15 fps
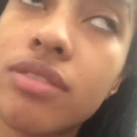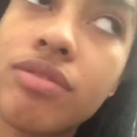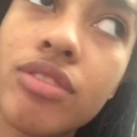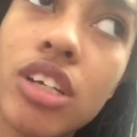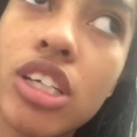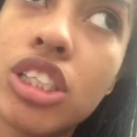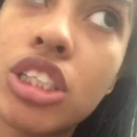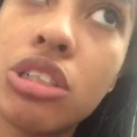
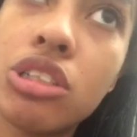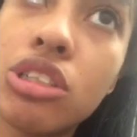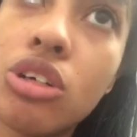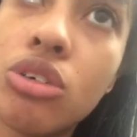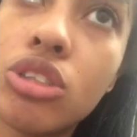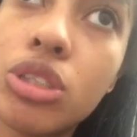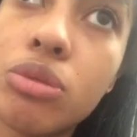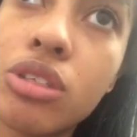because she
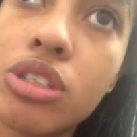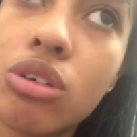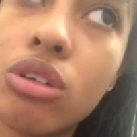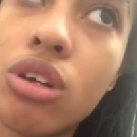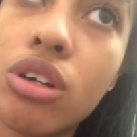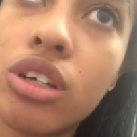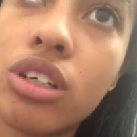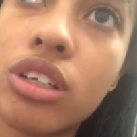was no
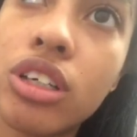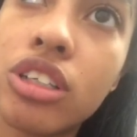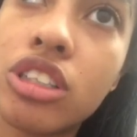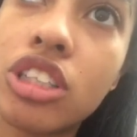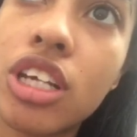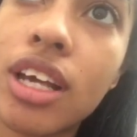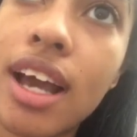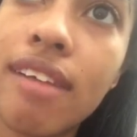longer
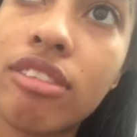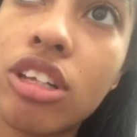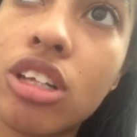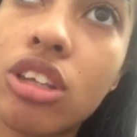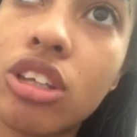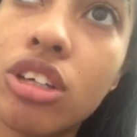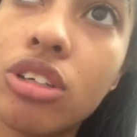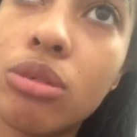nursing after the
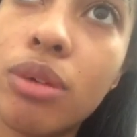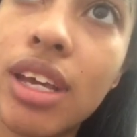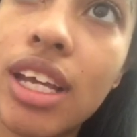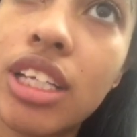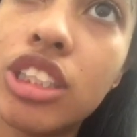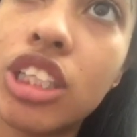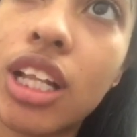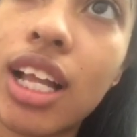3rd week
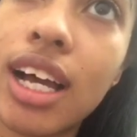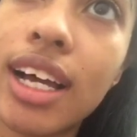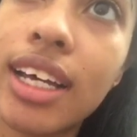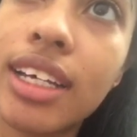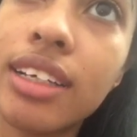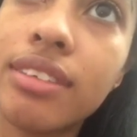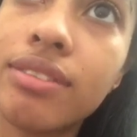in July.